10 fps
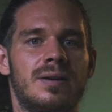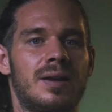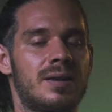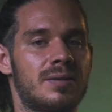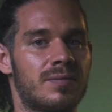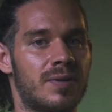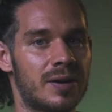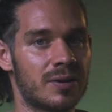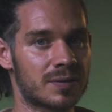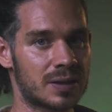And
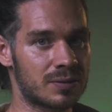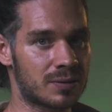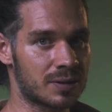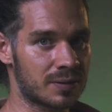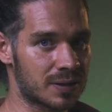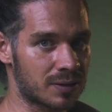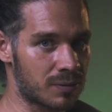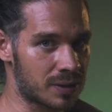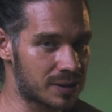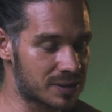very often you don't even know
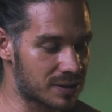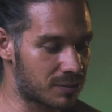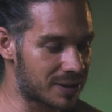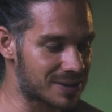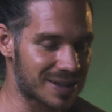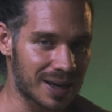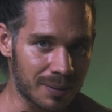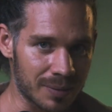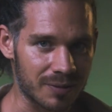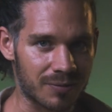where it's
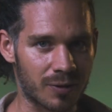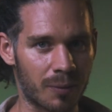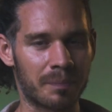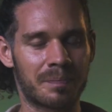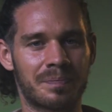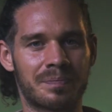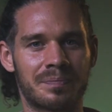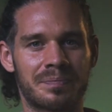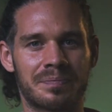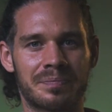coming from.
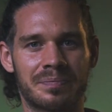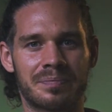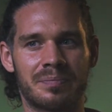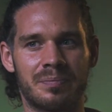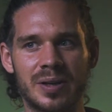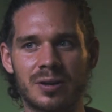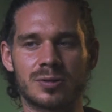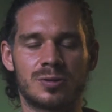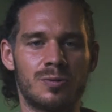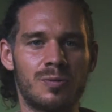
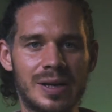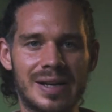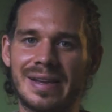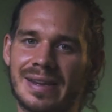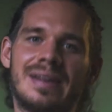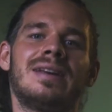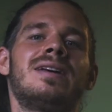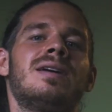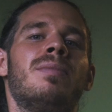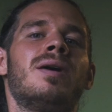Because you weren't
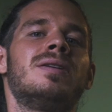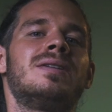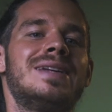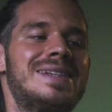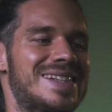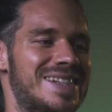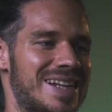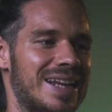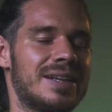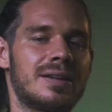thinking about it. It's
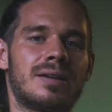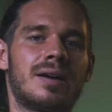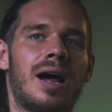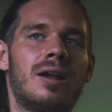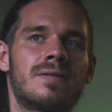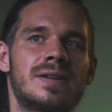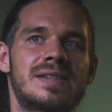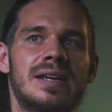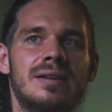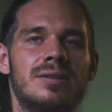sudden, all of a
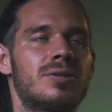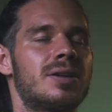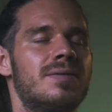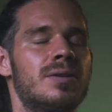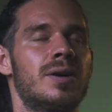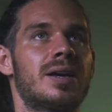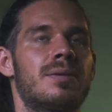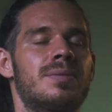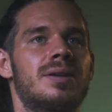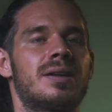sudden. You can even wake
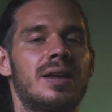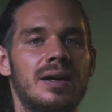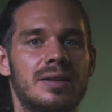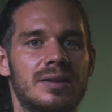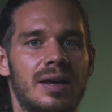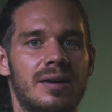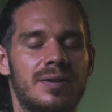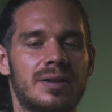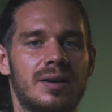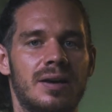up in the night and have
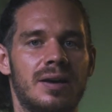it.